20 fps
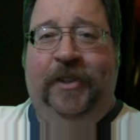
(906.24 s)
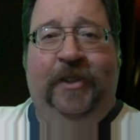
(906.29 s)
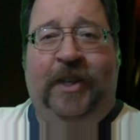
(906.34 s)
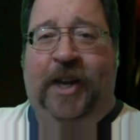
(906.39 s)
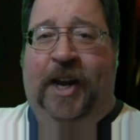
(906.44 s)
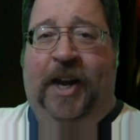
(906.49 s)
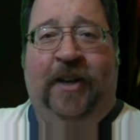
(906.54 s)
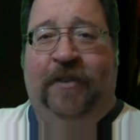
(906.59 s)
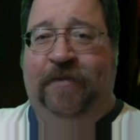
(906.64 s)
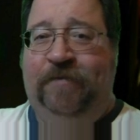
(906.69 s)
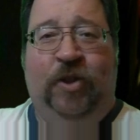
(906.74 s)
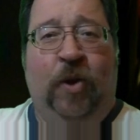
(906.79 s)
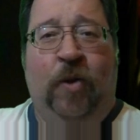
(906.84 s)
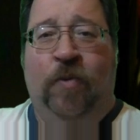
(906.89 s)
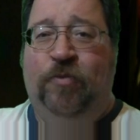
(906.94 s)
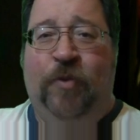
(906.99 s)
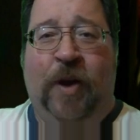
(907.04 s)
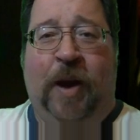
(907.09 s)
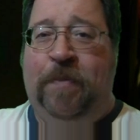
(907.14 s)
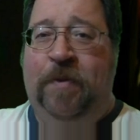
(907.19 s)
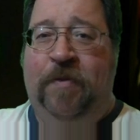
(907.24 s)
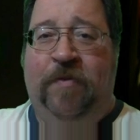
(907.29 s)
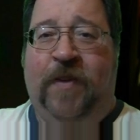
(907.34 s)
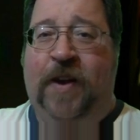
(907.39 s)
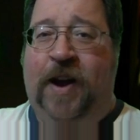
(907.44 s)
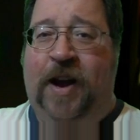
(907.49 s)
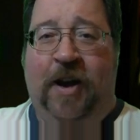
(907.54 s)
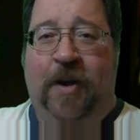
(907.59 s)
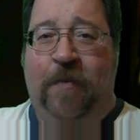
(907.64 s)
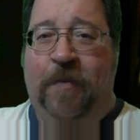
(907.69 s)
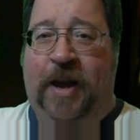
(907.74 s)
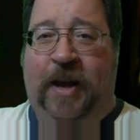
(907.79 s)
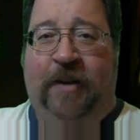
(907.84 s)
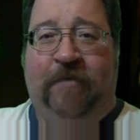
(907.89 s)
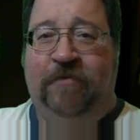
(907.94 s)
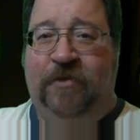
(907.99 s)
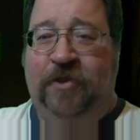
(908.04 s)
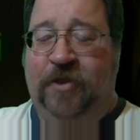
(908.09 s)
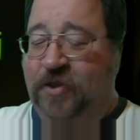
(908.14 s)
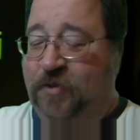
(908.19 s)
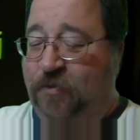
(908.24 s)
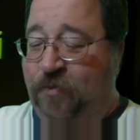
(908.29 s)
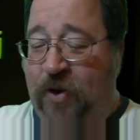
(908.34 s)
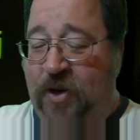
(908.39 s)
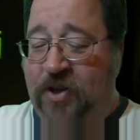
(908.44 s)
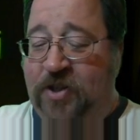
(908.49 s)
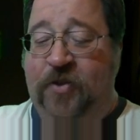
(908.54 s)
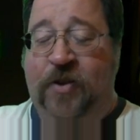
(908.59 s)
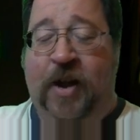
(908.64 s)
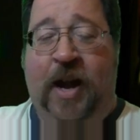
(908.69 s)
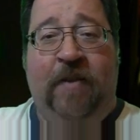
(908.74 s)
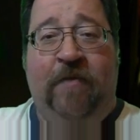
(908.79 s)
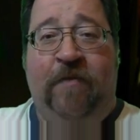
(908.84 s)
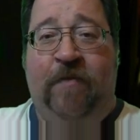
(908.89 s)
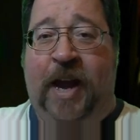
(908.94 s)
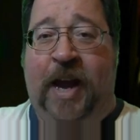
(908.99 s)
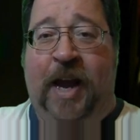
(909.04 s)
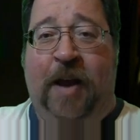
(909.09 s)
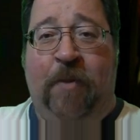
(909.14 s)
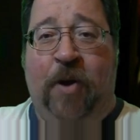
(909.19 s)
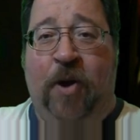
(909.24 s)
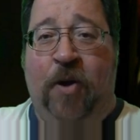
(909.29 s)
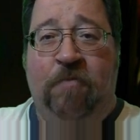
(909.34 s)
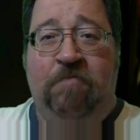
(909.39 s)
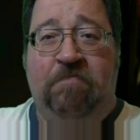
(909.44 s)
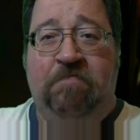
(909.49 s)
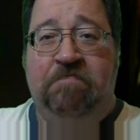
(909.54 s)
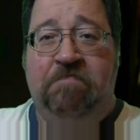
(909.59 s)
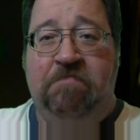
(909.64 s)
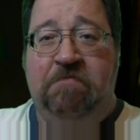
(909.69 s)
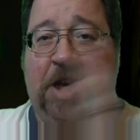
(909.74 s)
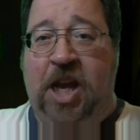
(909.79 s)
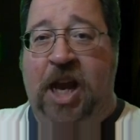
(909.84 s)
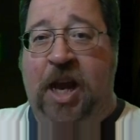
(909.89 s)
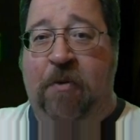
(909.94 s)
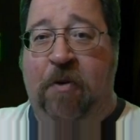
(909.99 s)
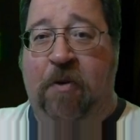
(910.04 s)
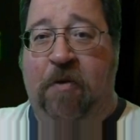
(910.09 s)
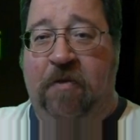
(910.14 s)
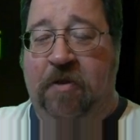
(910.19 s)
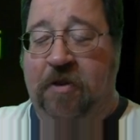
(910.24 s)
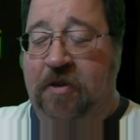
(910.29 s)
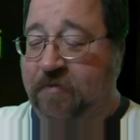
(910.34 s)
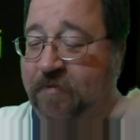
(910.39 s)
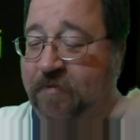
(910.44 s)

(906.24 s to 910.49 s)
Yeah, don't rapid fire, man, because once you're out of ammo, game over.